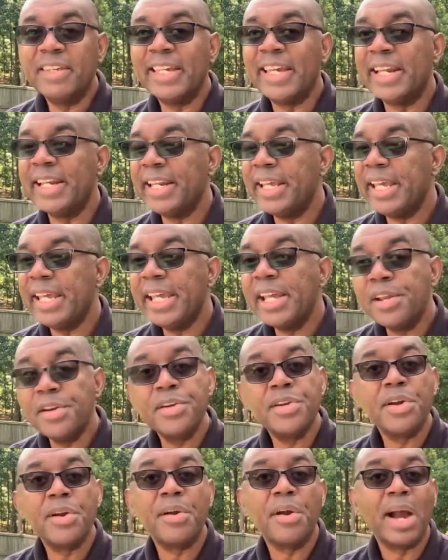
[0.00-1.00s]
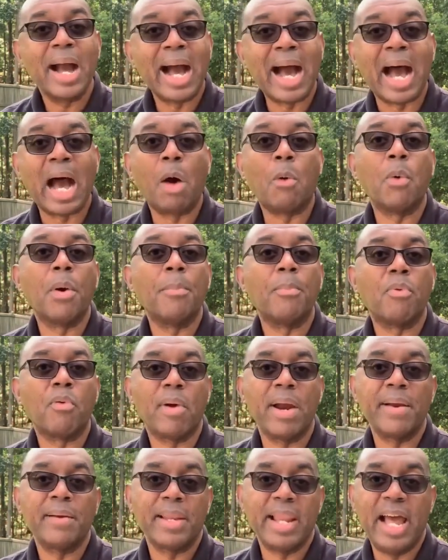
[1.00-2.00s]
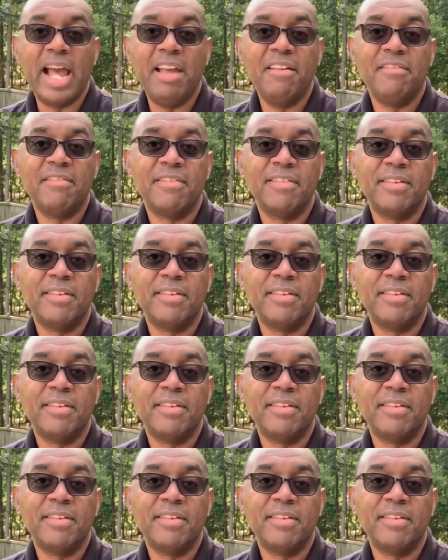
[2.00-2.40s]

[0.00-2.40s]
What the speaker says: can hinder our prayer life.